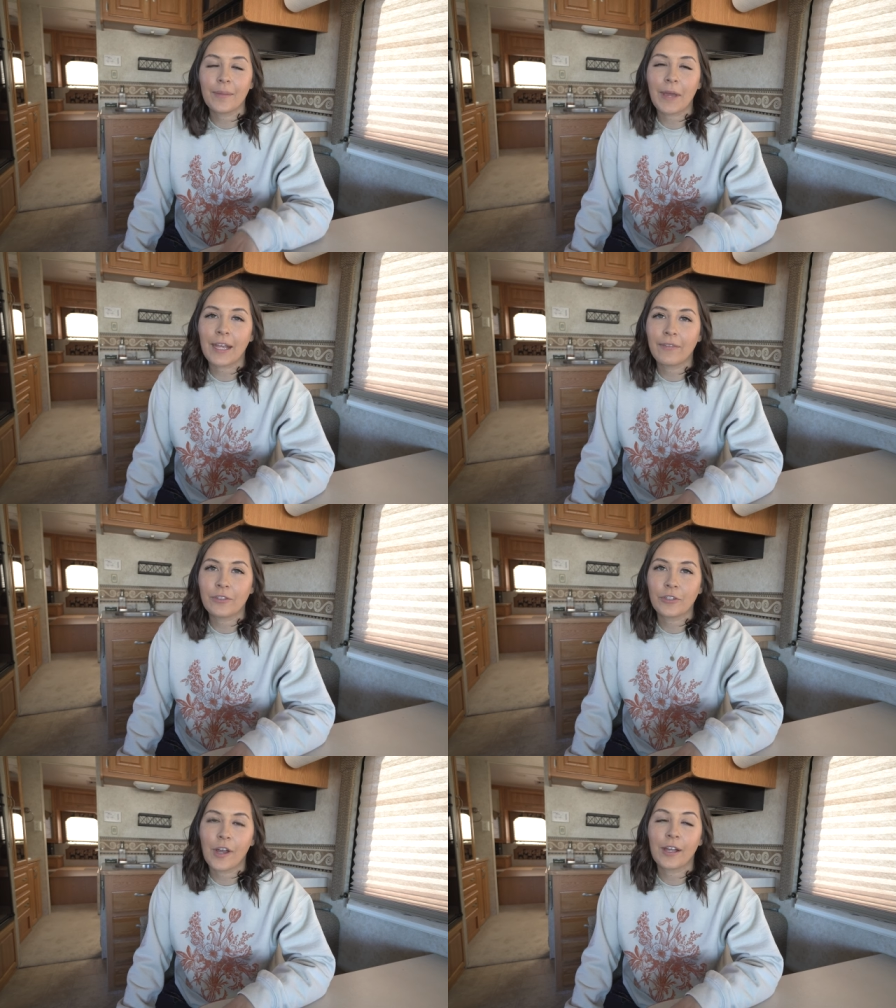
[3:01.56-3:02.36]
the back of a
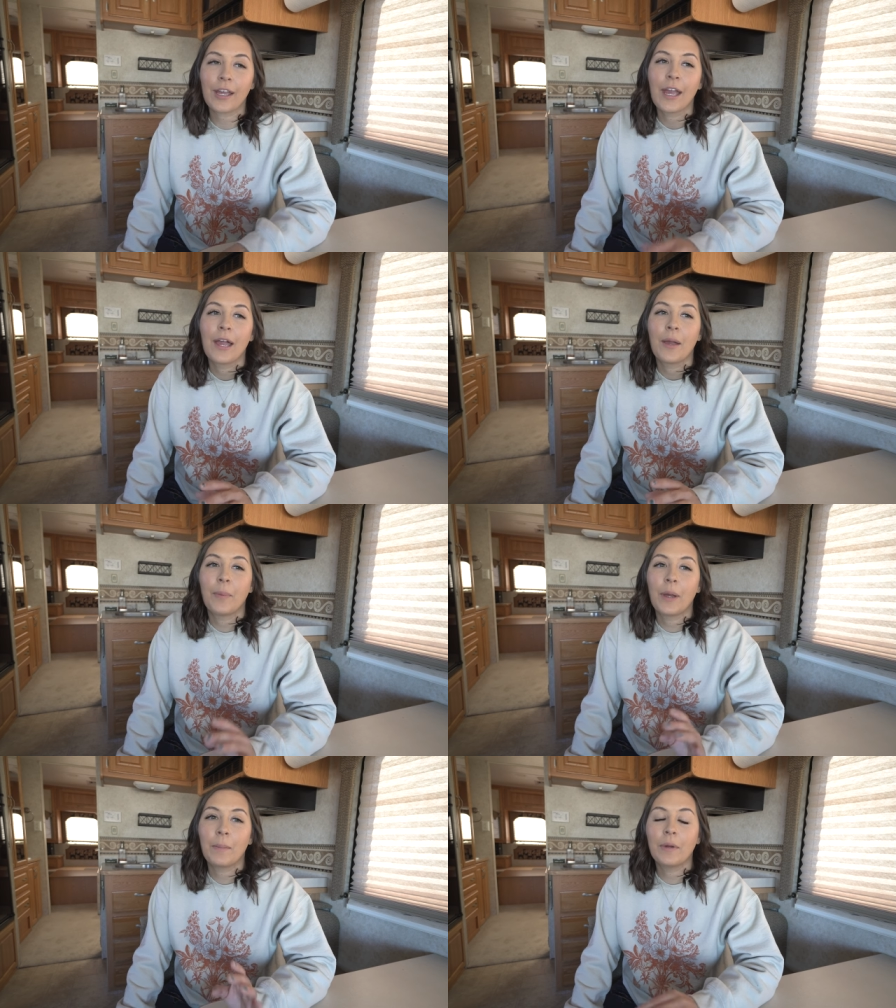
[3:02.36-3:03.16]
truck
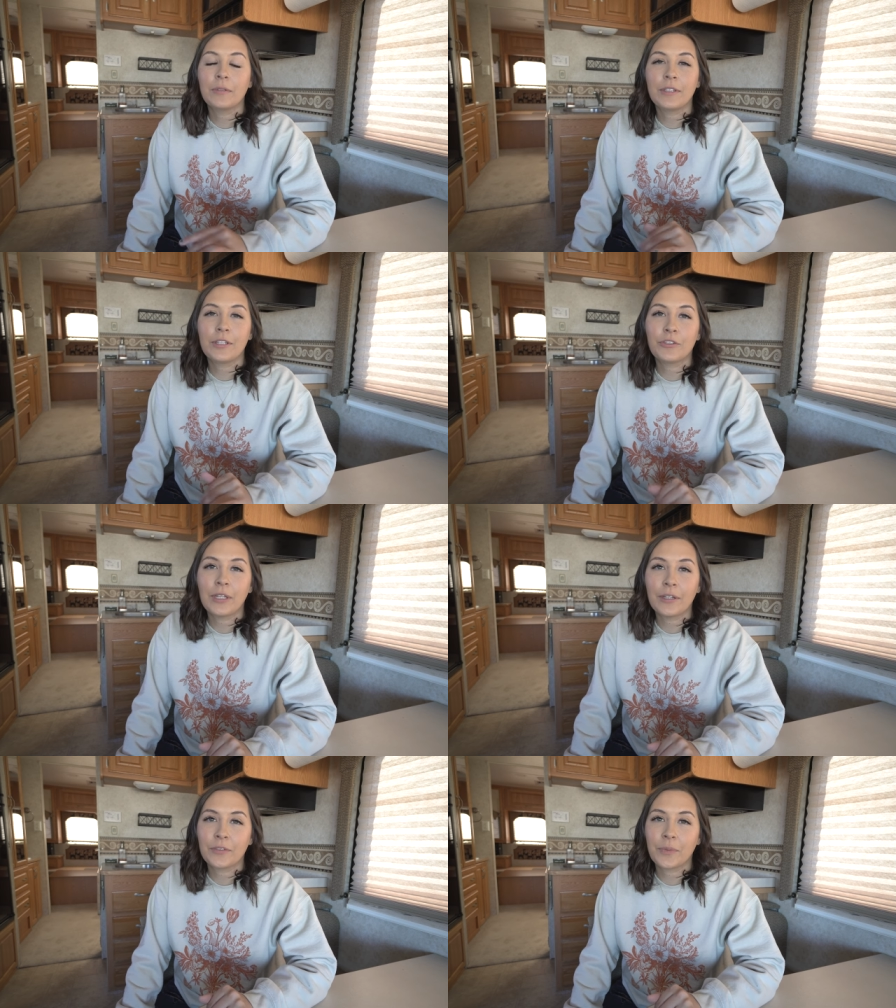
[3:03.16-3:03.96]
but most of the
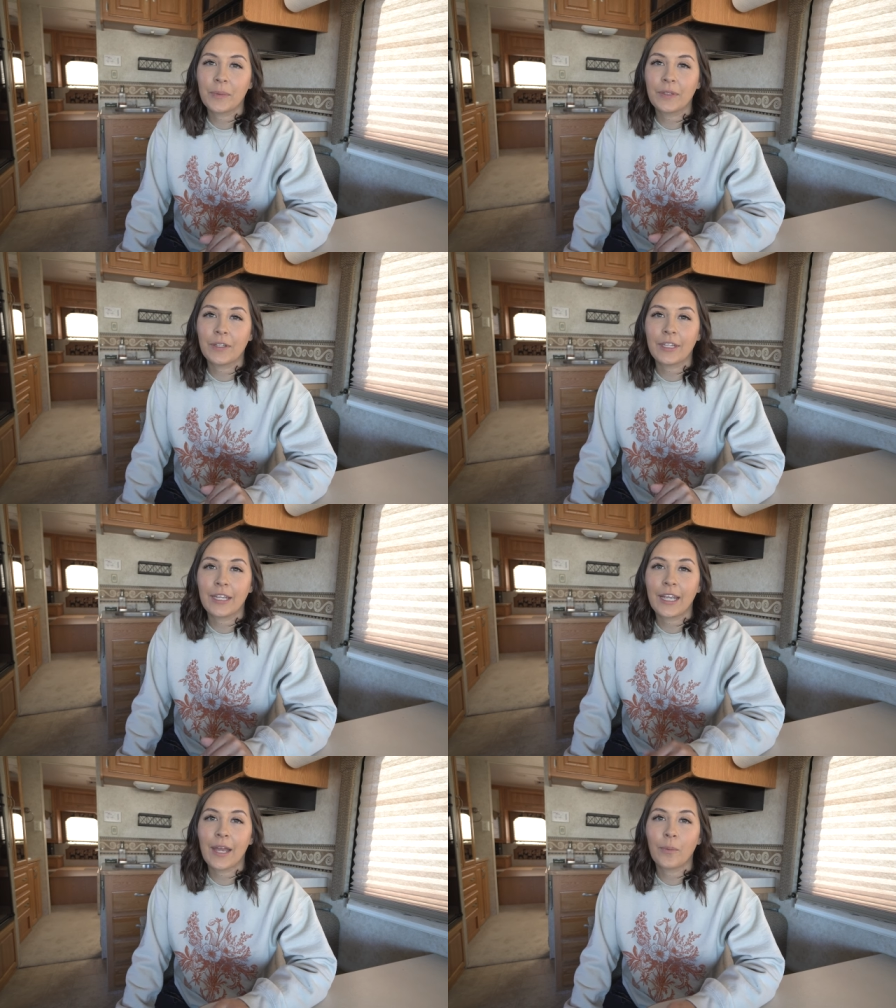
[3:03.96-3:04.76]
trailers we were
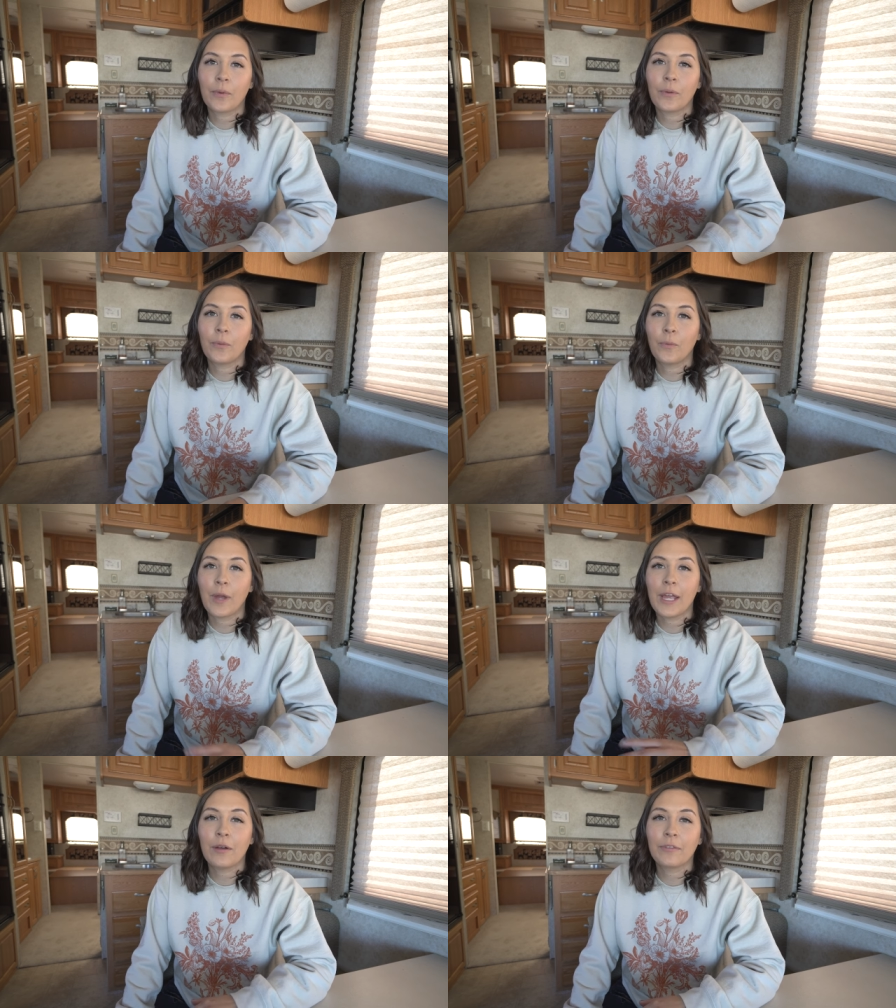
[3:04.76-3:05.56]
looking at were
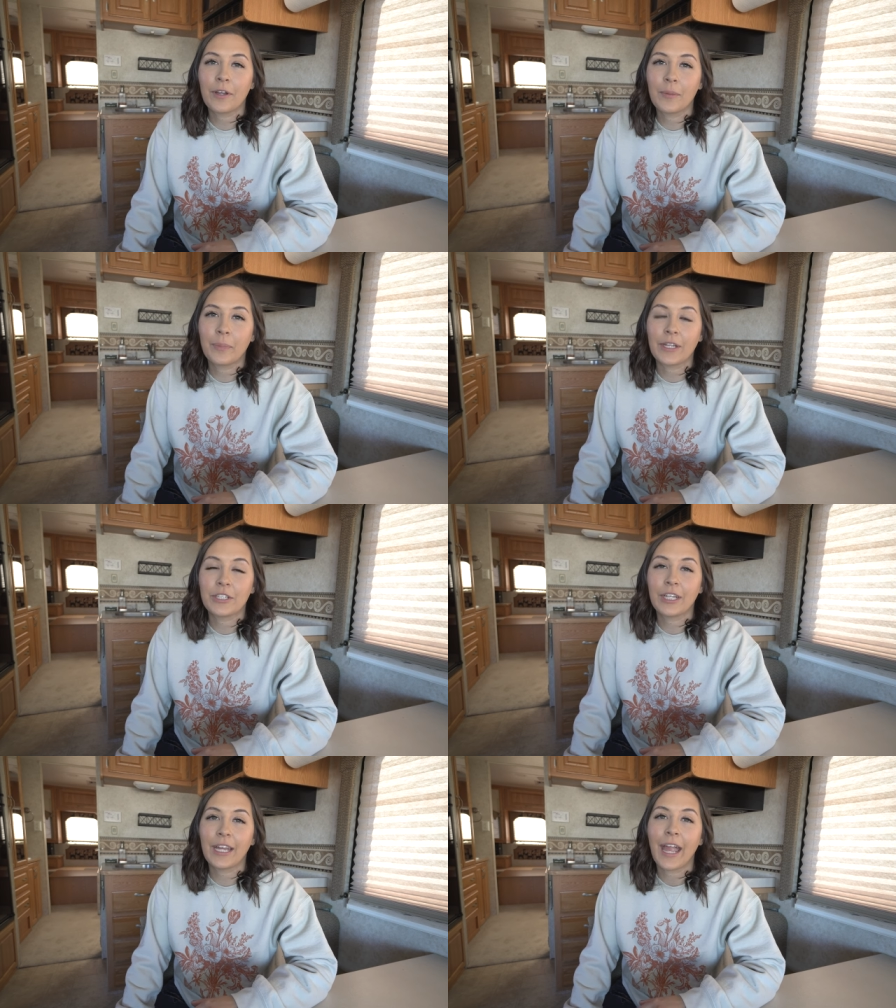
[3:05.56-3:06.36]
way over our
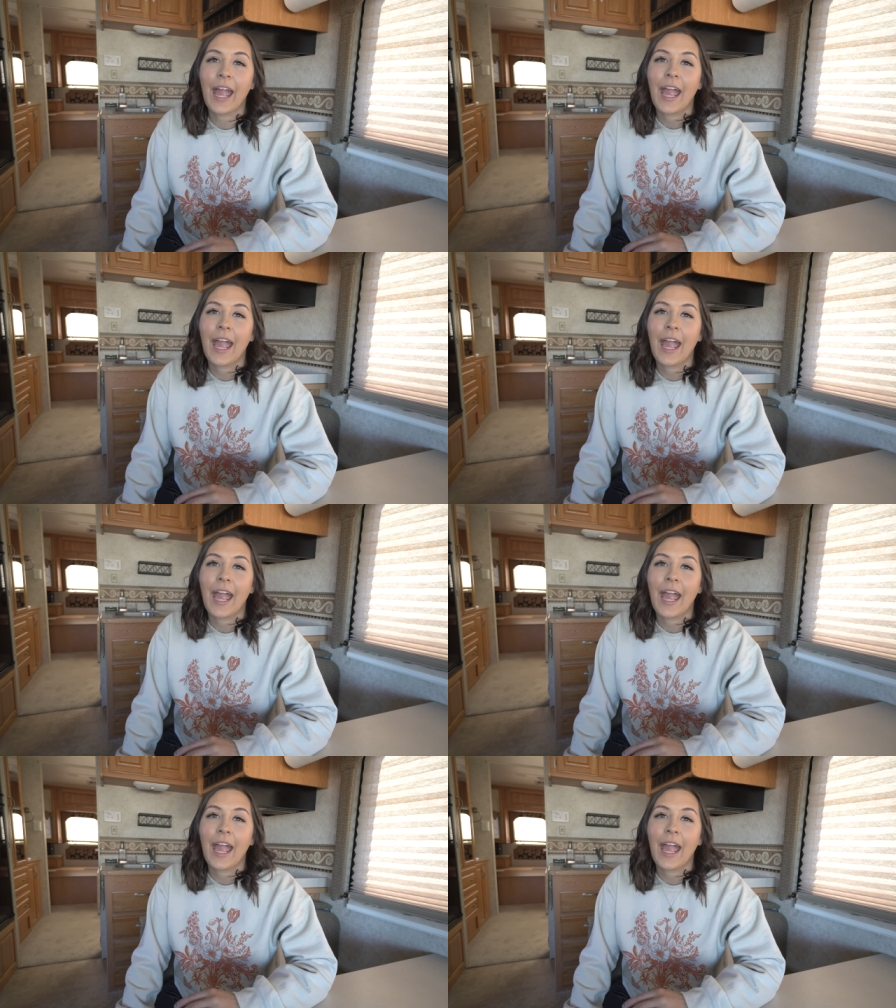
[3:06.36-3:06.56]
budget